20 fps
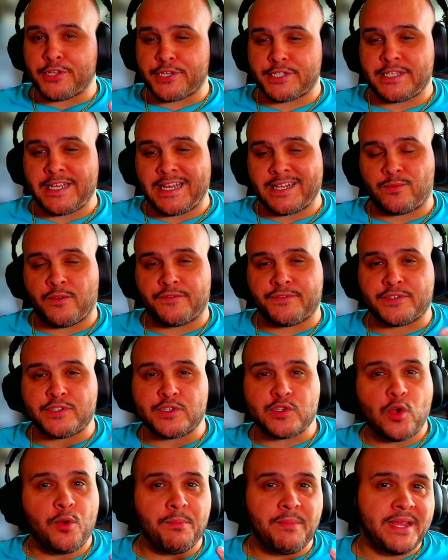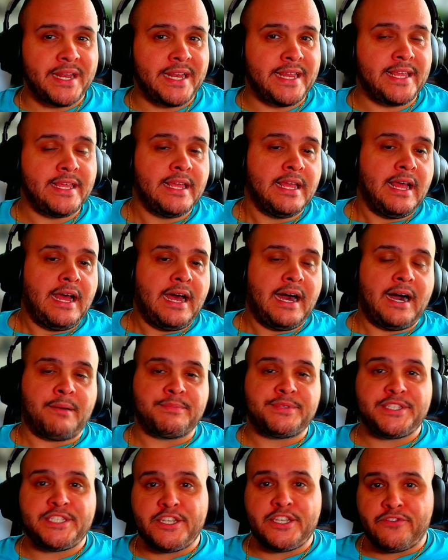set with so many
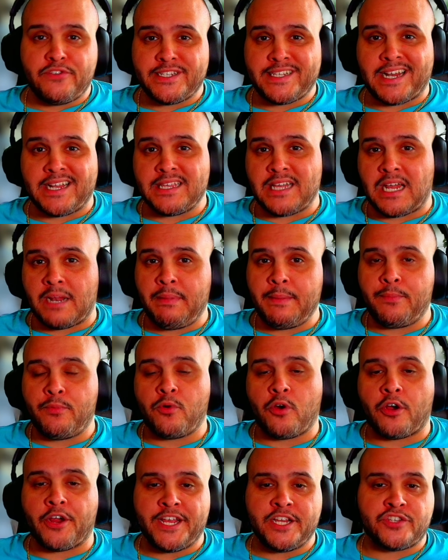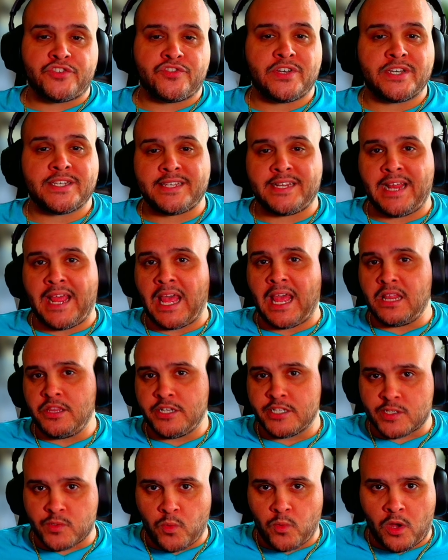series that a lot of people who are interested.
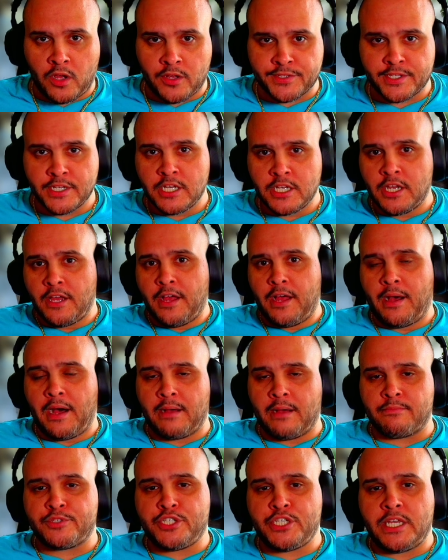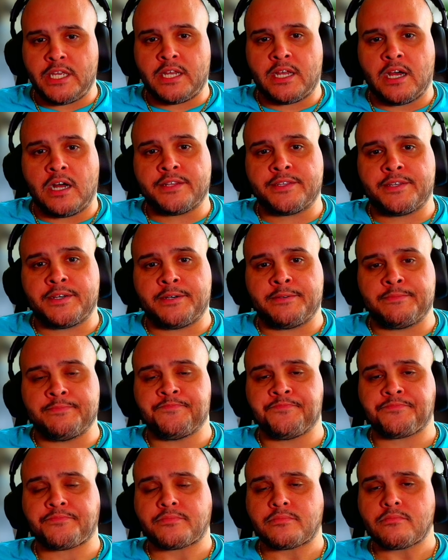Endless Walls, G Gundam,
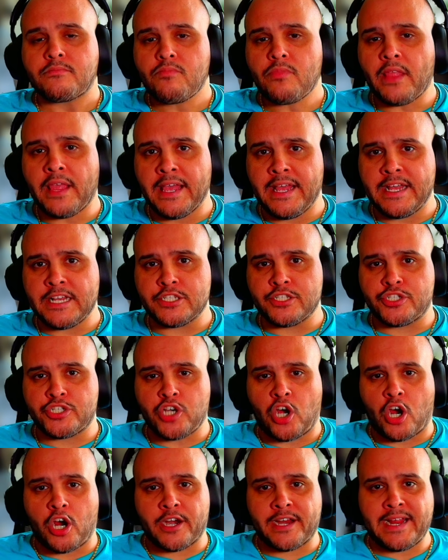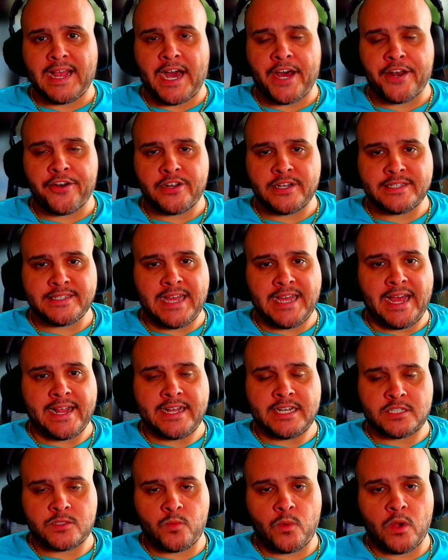and Char Counter Attack
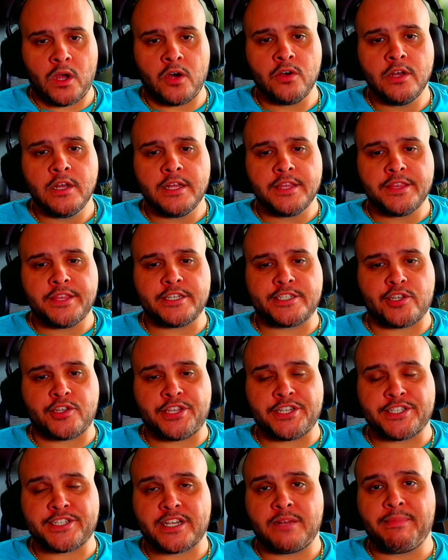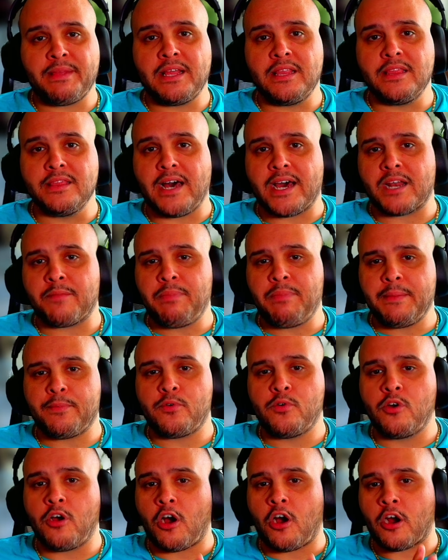as well. So there's going to be a lot of people
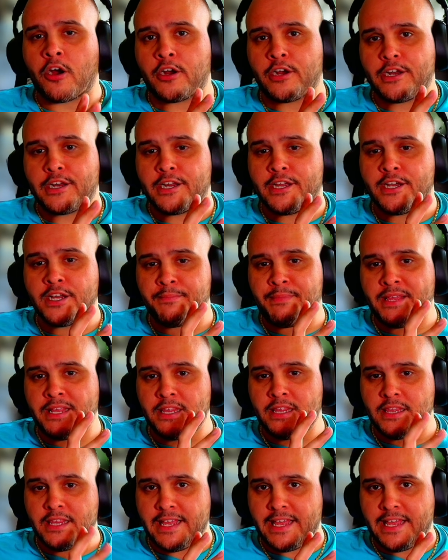who are going to be